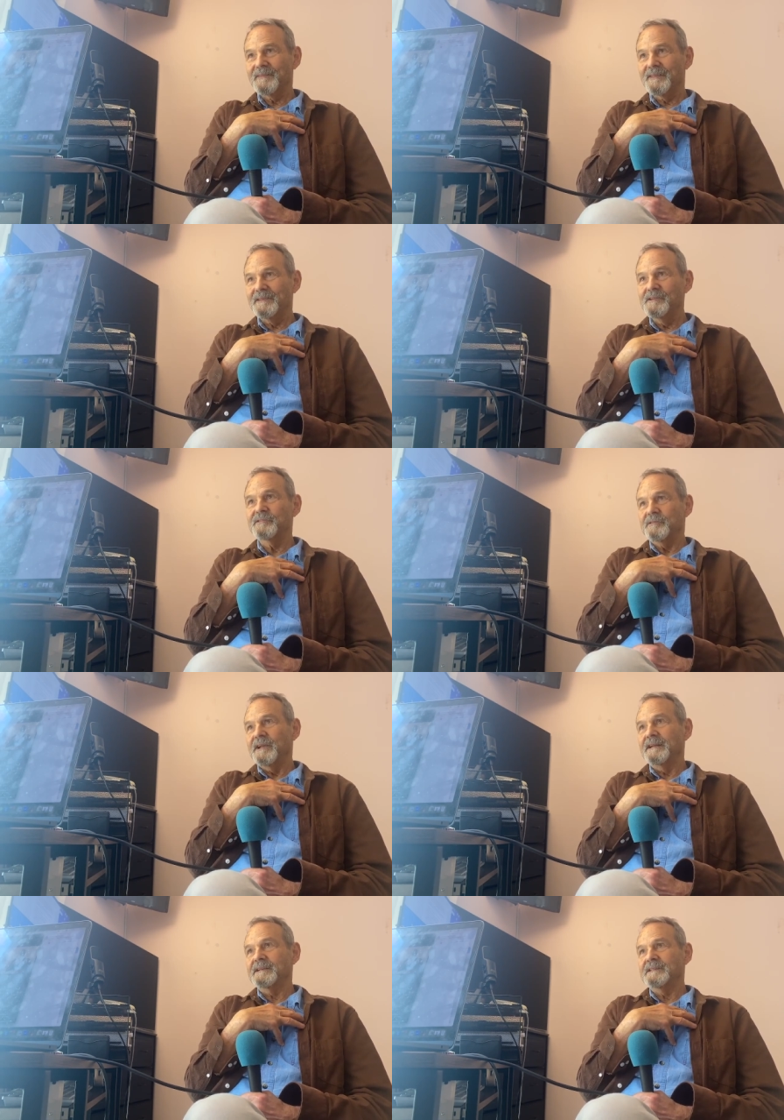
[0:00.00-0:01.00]
you're
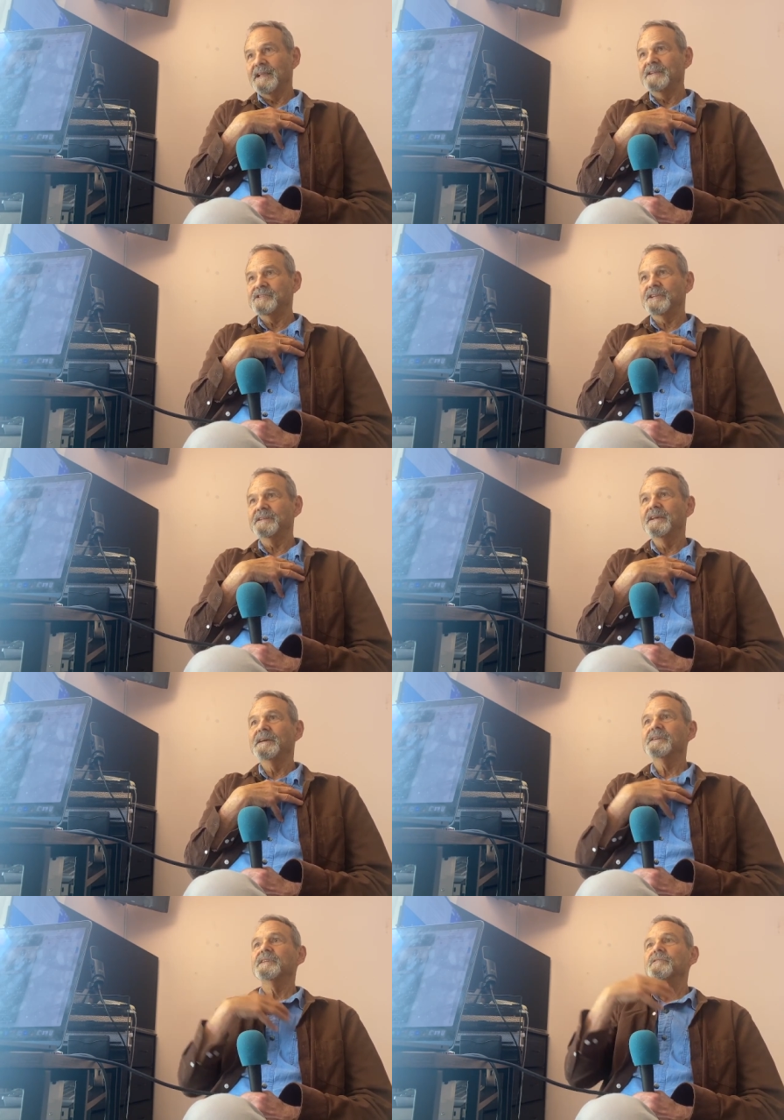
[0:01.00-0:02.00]
creating tension.
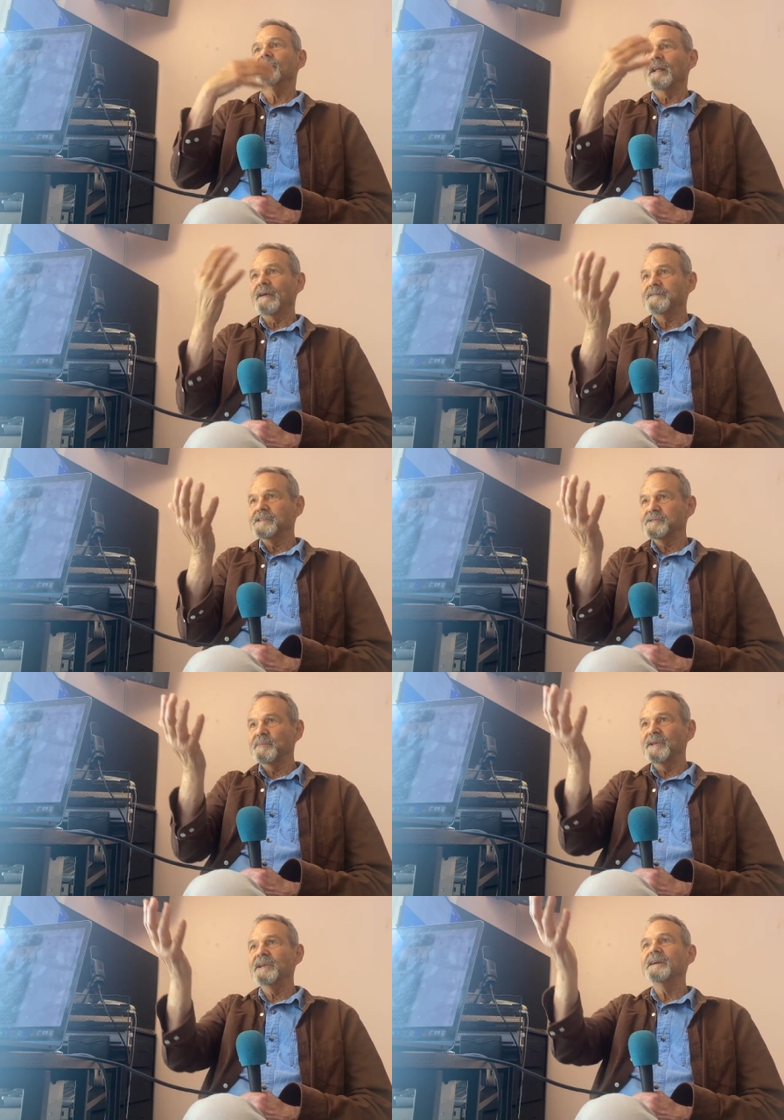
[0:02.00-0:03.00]
You don't have to
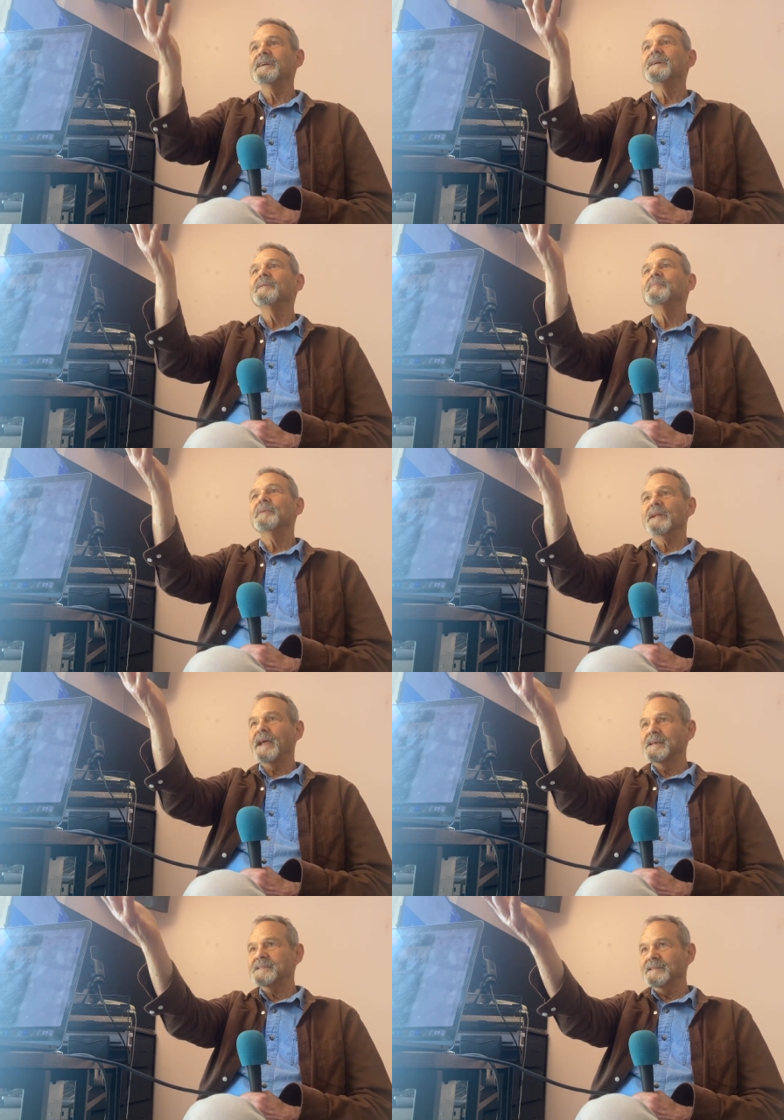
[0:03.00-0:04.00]
speak, but I
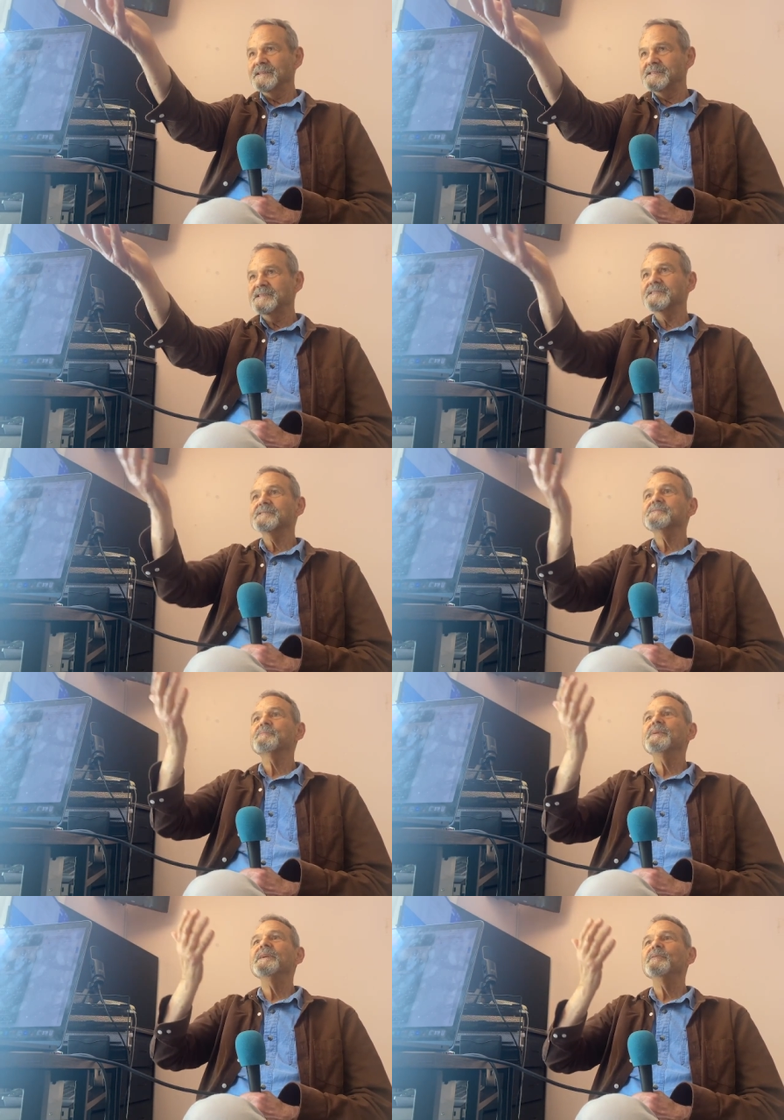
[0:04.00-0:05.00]
ask the listeners,
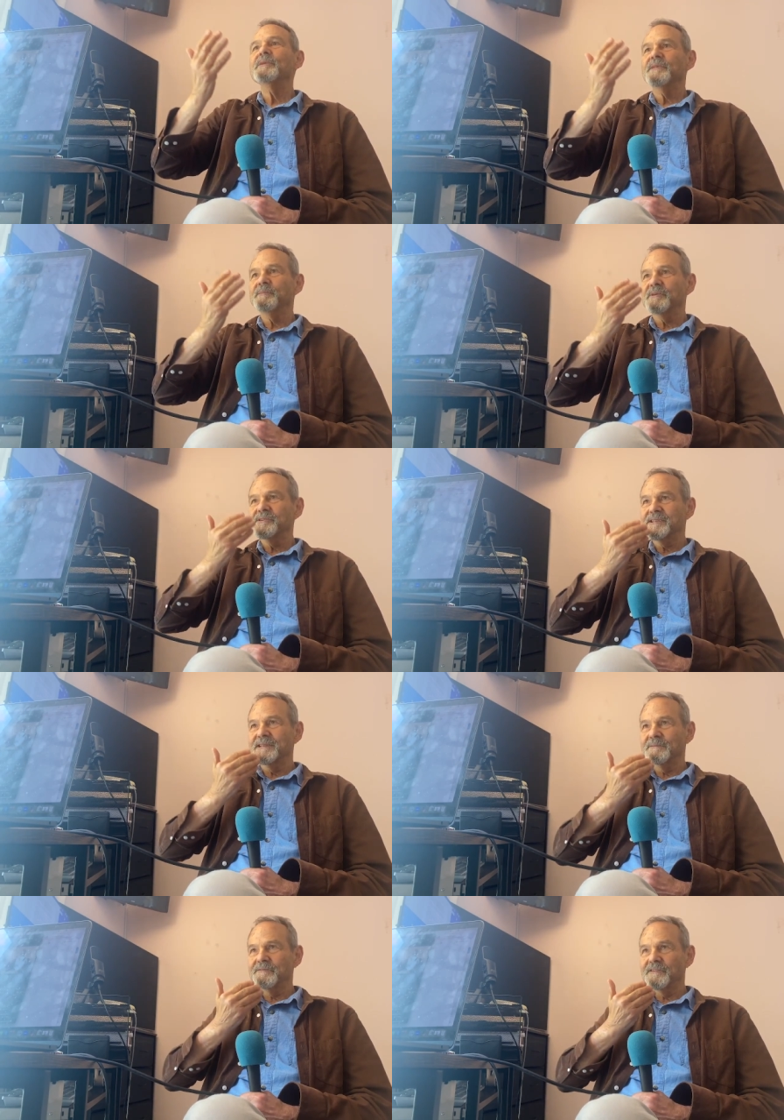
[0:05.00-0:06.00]
be with the person
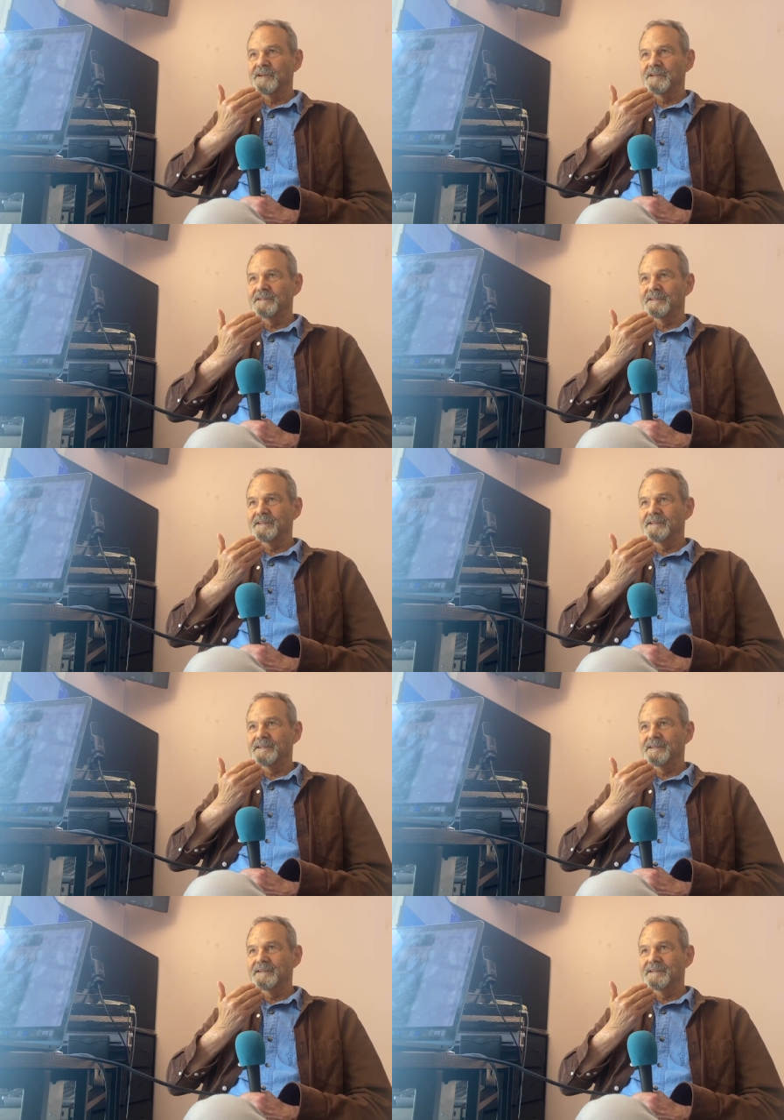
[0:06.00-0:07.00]
up front,
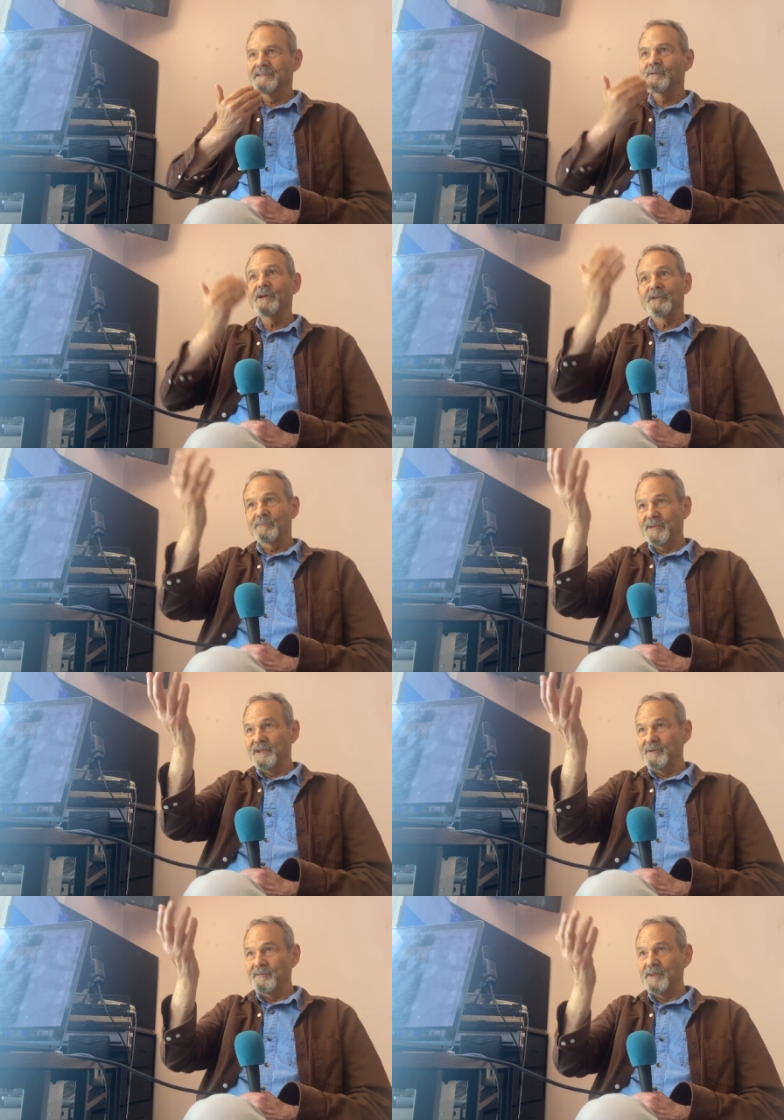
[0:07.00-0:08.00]
the way you're being
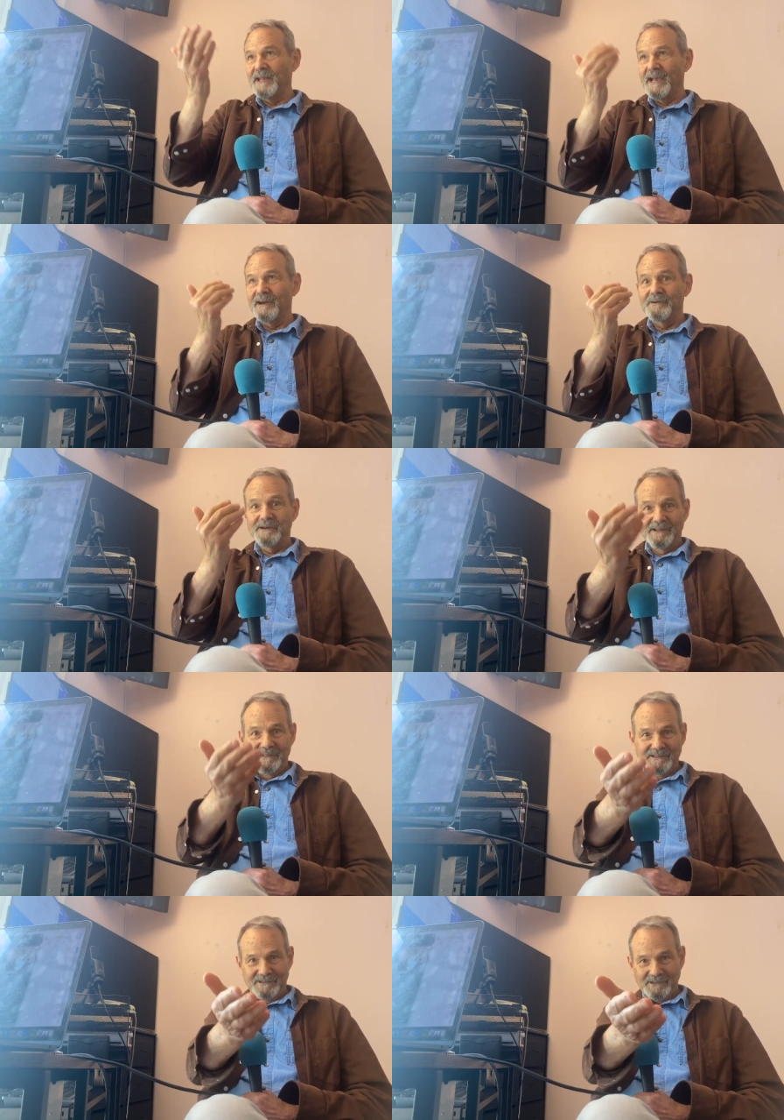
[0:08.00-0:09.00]
with me now,
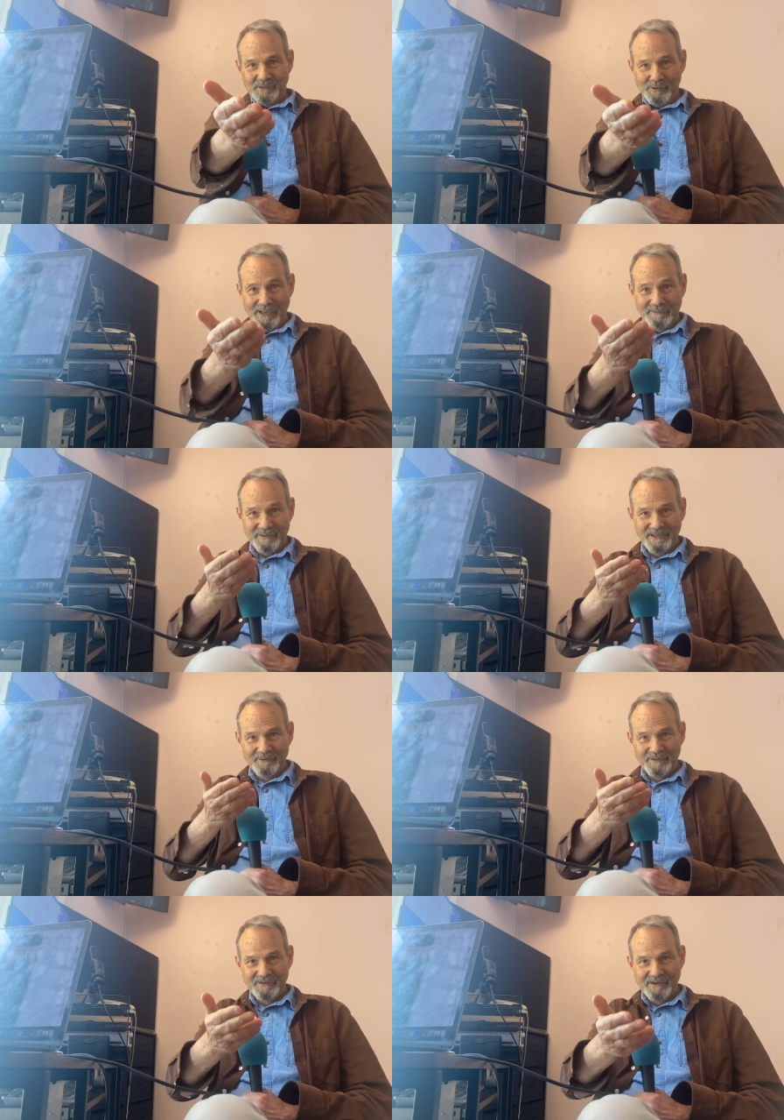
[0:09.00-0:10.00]
the way I'm being
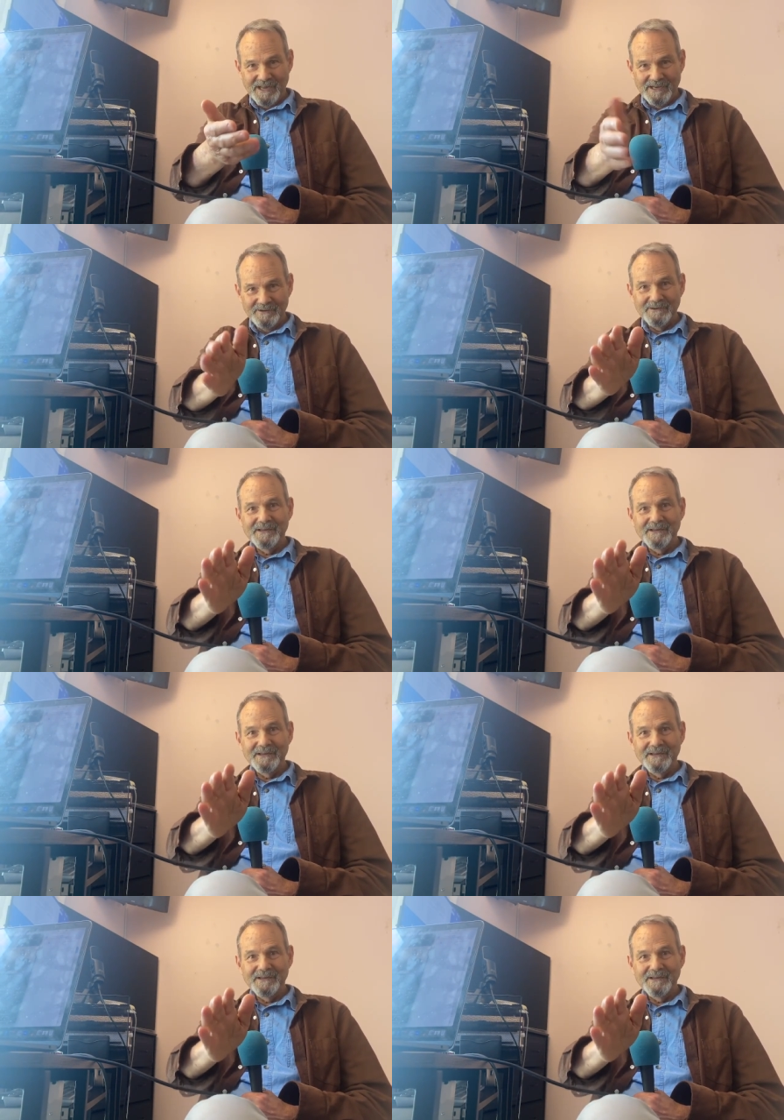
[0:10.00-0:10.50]
with you now.